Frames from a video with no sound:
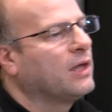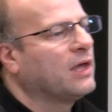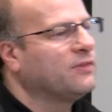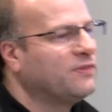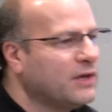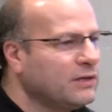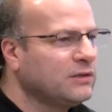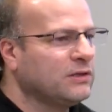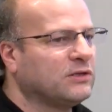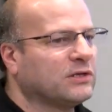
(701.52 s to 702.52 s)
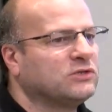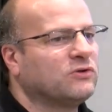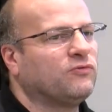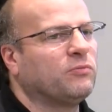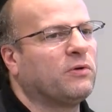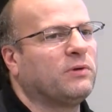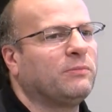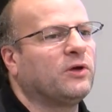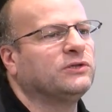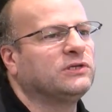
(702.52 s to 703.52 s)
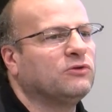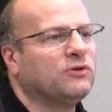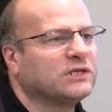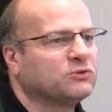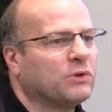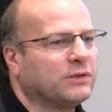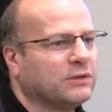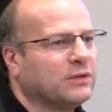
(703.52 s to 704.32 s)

And then it resolves the problem until the next one.